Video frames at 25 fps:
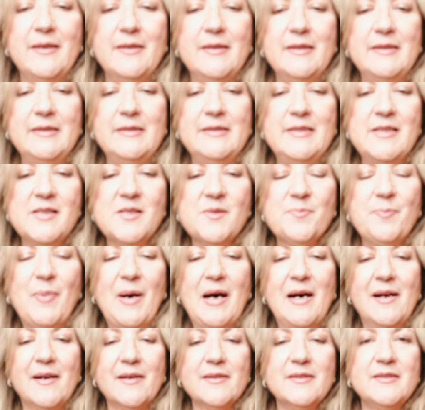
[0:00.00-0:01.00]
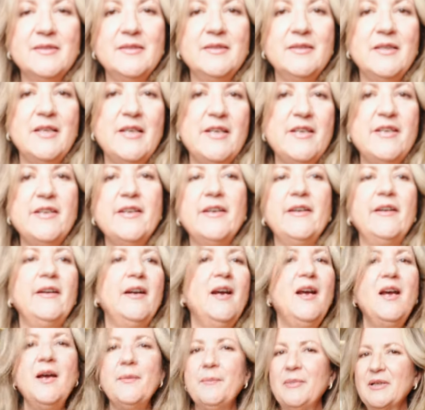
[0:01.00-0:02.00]
in this part here,
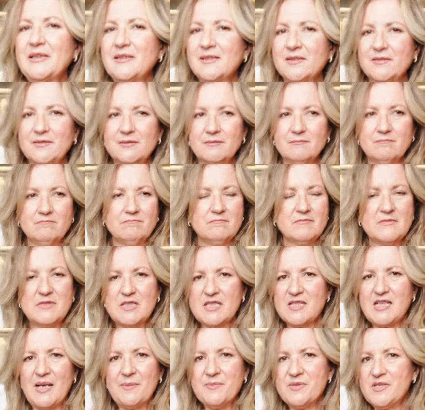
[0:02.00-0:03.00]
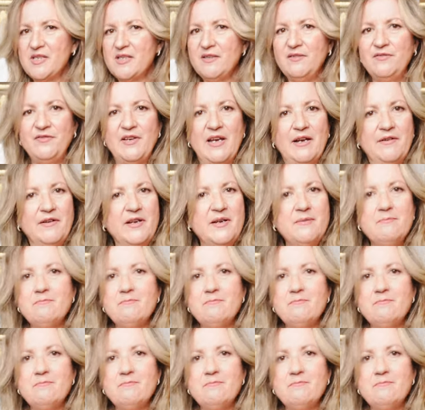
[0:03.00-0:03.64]
but something very